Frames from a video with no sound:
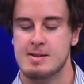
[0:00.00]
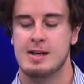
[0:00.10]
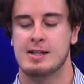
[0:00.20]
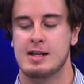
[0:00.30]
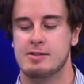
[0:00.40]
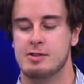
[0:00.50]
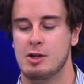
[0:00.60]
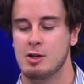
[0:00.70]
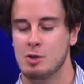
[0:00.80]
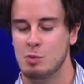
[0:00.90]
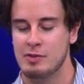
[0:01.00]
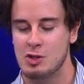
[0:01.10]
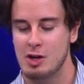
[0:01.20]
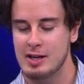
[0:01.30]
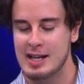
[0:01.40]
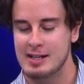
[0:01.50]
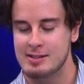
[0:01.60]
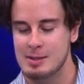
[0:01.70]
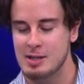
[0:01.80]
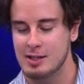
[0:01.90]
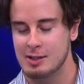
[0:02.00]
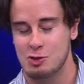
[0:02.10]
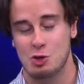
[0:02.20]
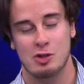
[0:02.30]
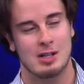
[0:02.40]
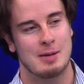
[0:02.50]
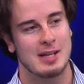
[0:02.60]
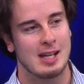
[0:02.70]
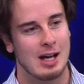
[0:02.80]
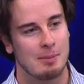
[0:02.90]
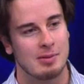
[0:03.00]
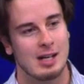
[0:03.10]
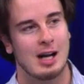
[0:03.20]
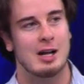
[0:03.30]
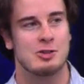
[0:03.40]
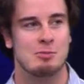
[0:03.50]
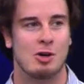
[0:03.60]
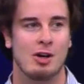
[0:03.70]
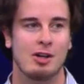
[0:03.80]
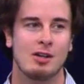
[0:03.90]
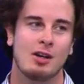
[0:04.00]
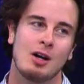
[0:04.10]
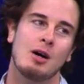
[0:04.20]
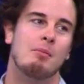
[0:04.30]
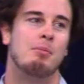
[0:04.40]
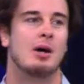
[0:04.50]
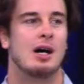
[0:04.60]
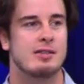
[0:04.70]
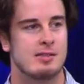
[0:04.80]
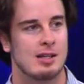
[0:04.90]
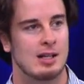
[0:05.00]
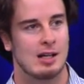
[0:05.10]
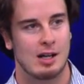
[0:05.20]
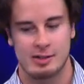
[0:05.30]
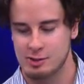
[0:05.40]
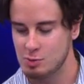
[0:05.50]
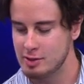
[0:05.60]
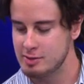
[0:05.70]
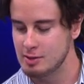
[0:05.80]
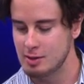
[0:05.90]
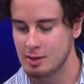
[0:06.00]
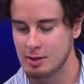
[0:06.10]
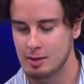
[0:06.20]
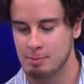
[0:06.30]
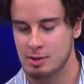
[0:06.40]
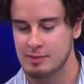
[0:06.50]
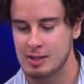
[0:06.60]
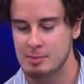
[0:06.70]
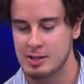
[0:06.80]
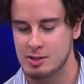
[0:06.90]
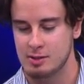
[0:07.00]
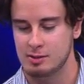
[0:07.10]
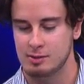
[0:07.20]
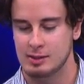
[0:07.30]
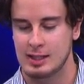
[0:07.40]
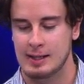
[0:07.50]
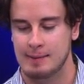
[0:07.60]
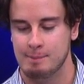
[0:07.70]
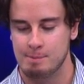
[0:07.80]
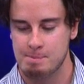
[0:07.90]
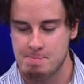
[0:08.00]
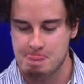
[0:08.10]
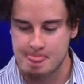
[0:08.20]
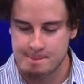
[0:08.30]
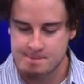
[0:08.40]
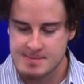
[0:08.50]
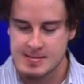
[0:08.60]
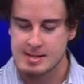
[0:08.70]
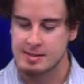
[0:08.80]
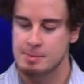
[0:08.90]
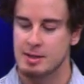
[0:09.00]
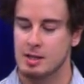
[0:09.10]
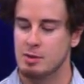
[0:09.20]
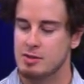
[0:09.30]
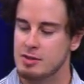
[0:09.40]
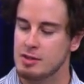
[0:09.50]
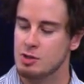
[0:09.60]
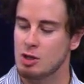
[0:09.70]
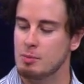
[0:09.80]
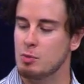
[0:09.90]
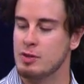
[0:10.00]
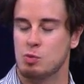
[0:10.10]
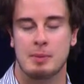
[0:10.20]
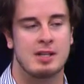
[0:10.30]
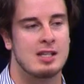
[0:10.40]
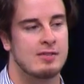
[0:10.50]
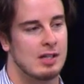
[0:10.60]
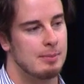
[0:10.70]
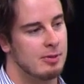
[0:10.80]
Okay, so we've got a debugging talk coming up uh, tomorrow. But uh, I just wanted to briefly mention um, debugging with the DOM with WebKit developer